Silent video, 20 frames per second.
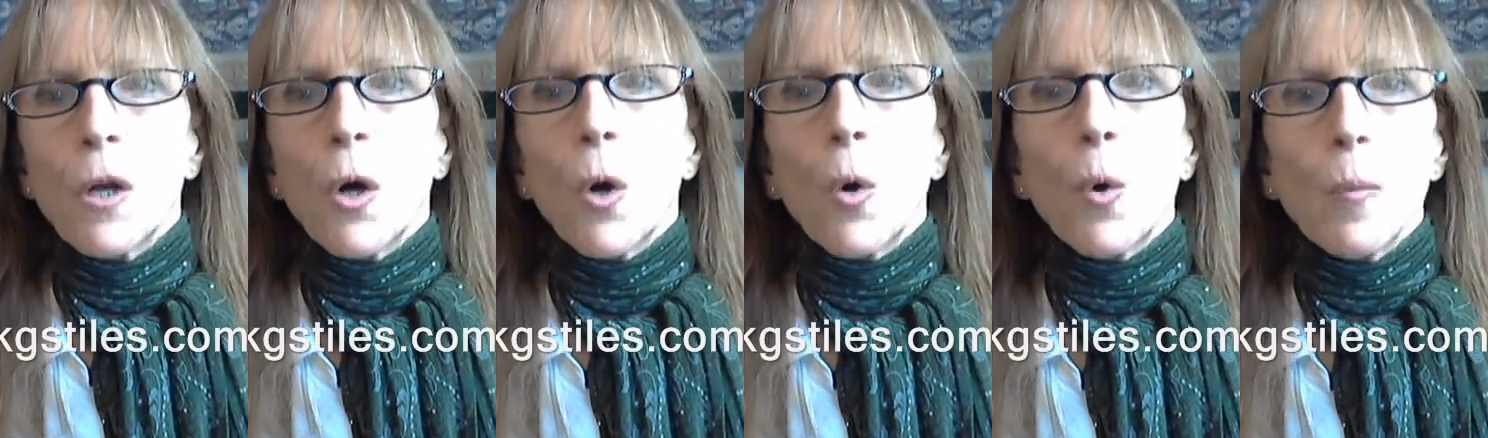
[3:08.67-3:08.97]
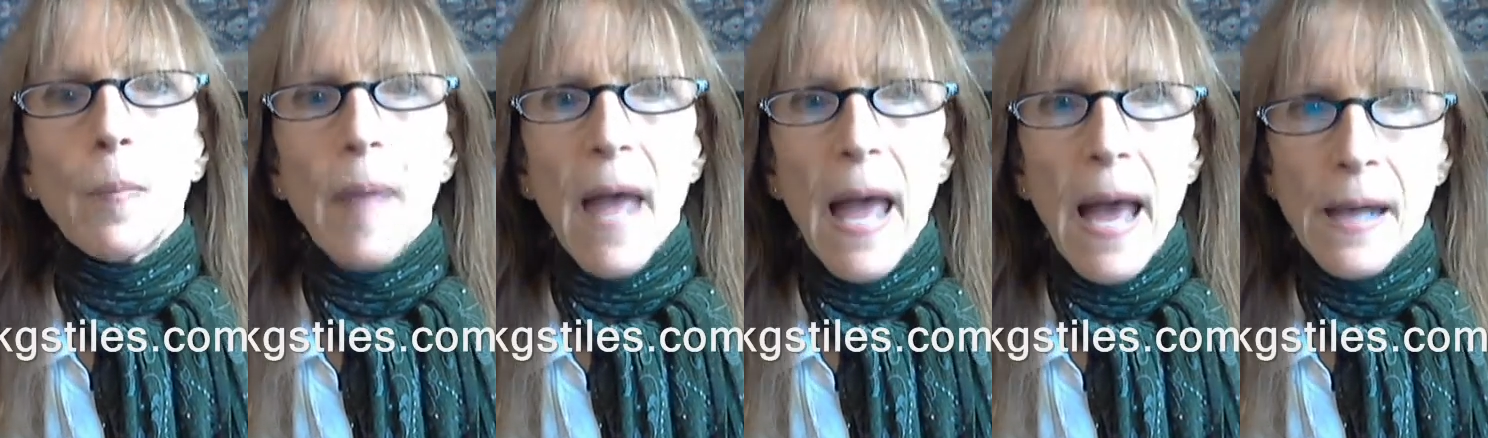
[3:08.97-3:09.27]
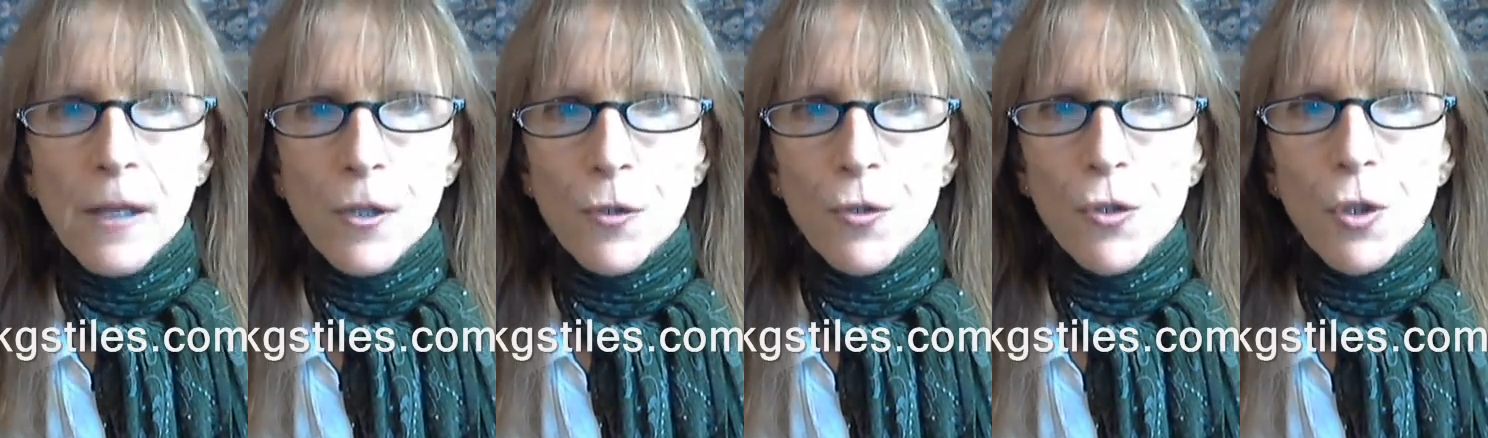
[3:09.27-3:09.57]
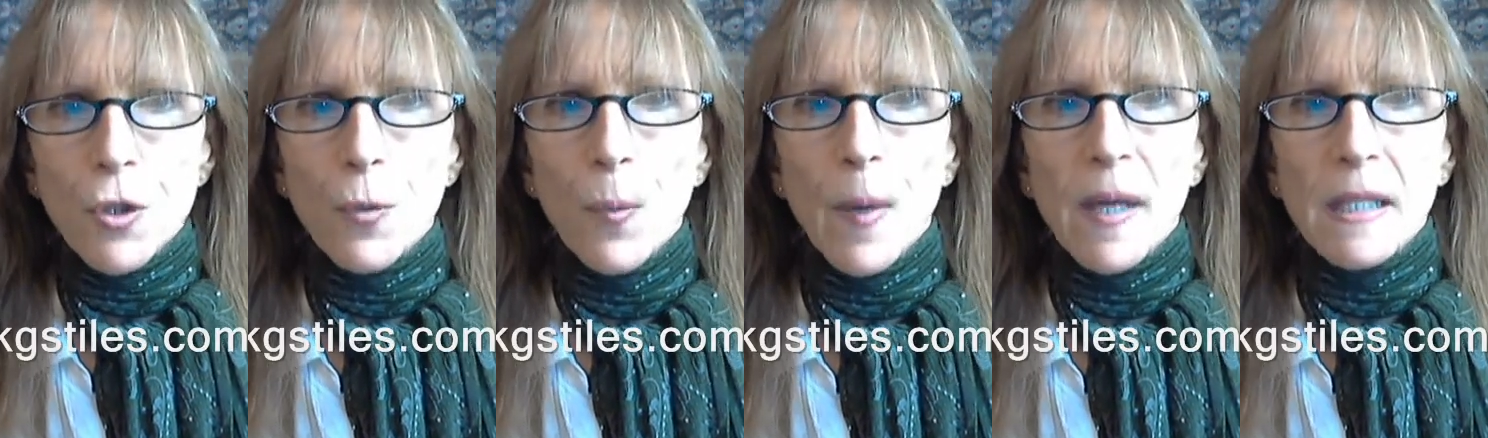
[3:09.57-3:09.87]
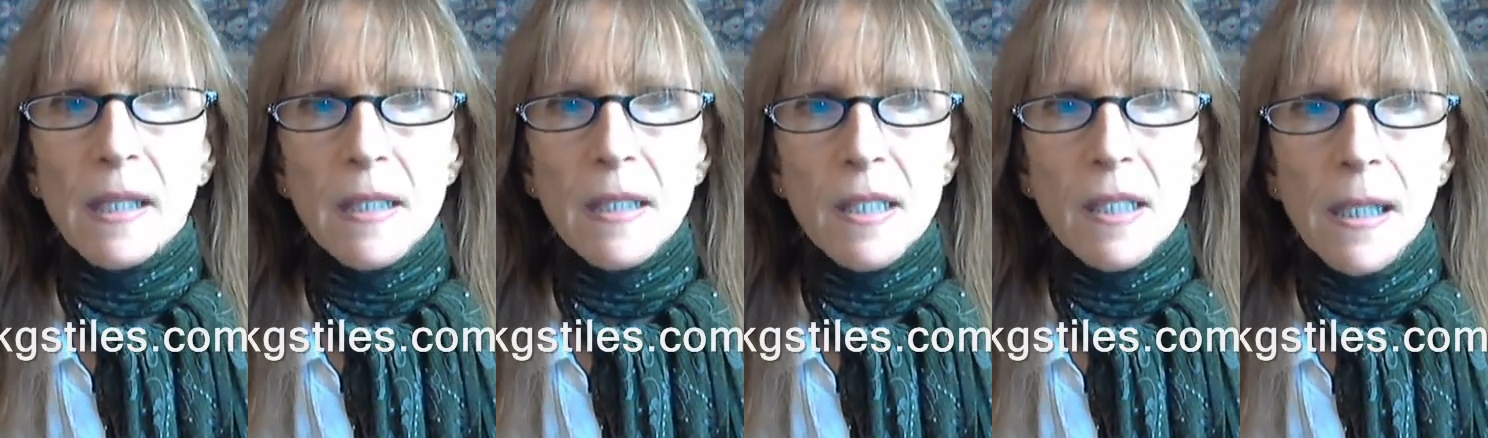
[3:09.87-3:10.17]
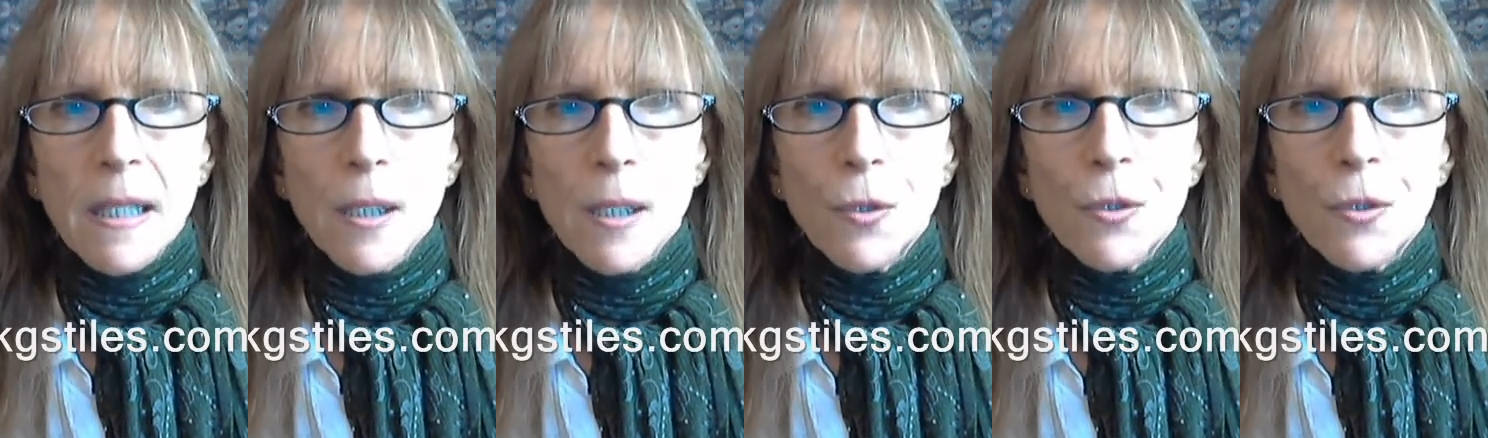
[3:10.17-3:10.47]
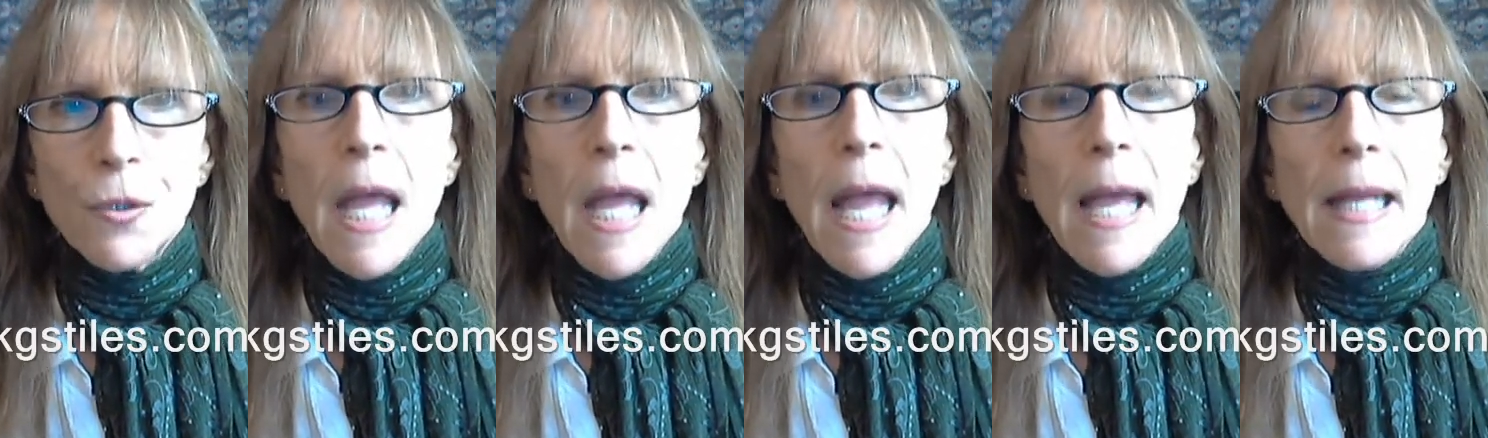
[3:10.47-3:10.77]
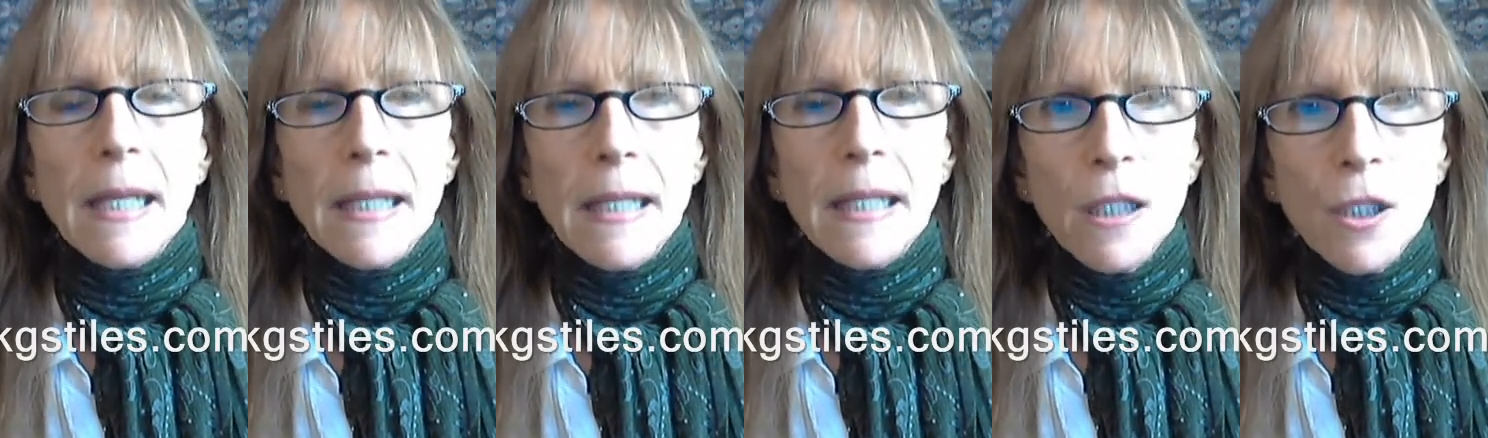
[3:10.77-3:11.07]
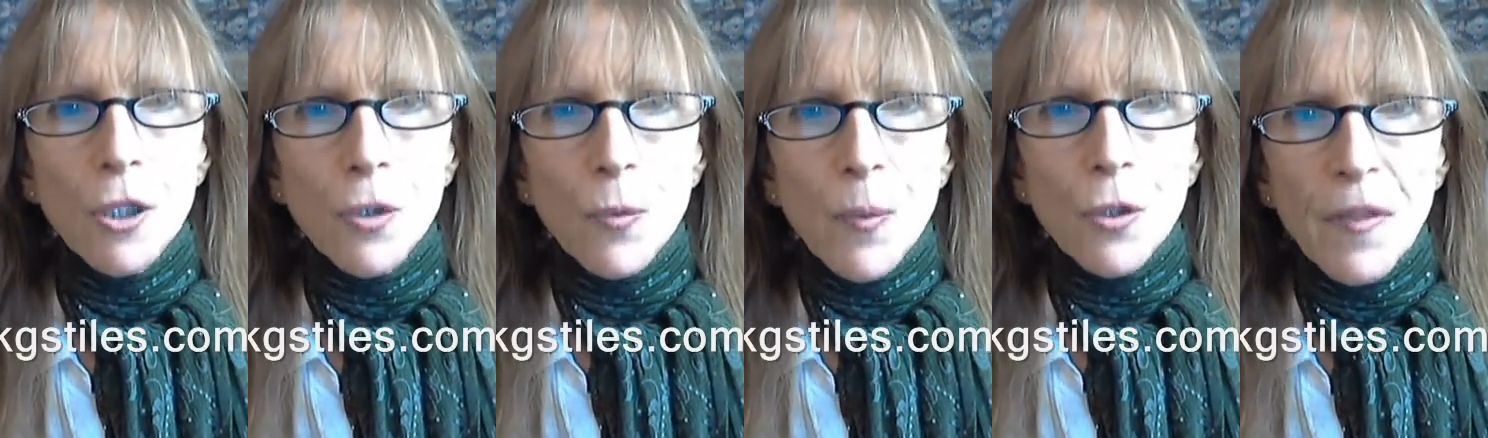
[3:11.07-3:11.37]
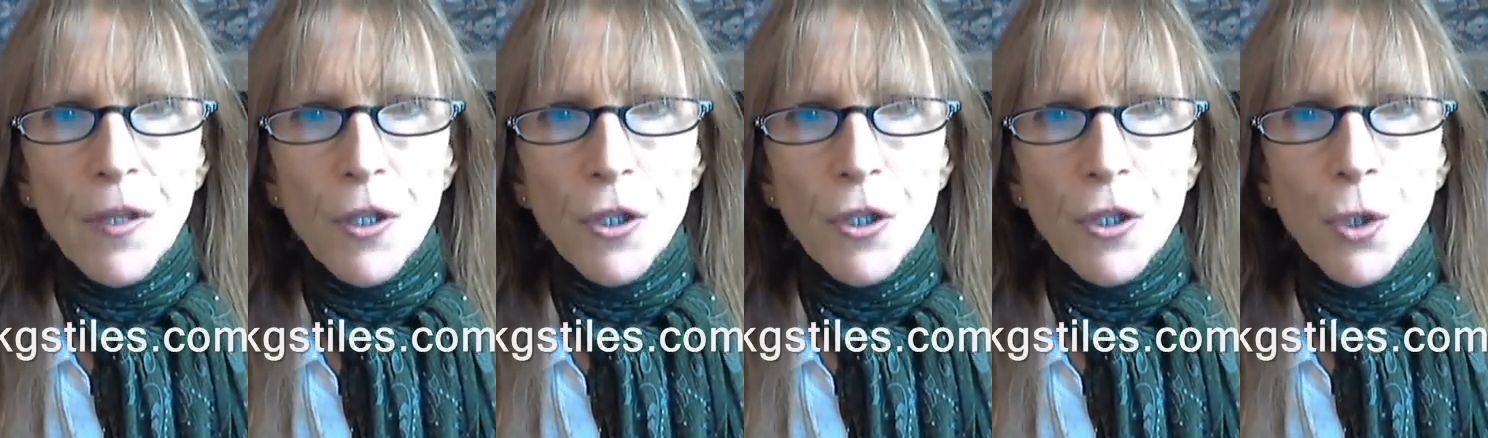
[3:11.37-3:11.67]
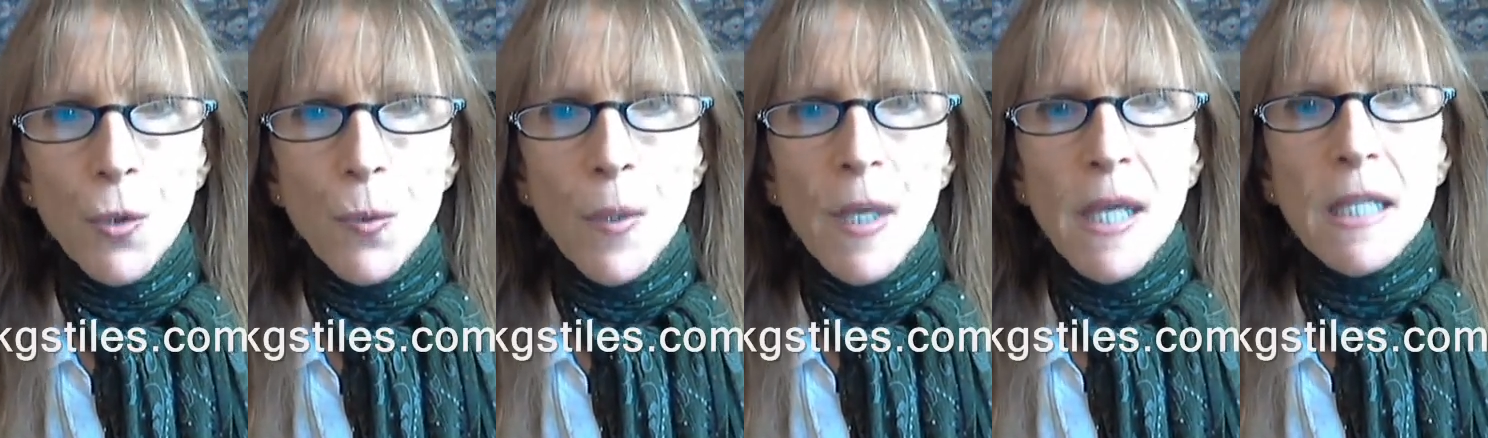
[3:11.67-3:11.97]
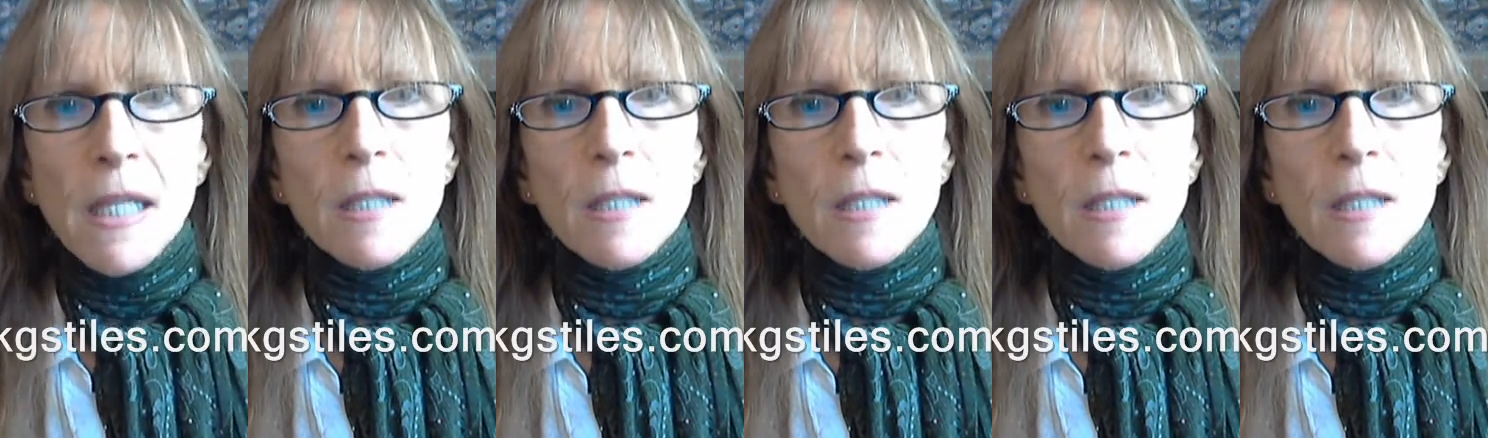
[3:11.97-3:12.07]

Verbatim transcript: Old patterns are reconciled and healed within you,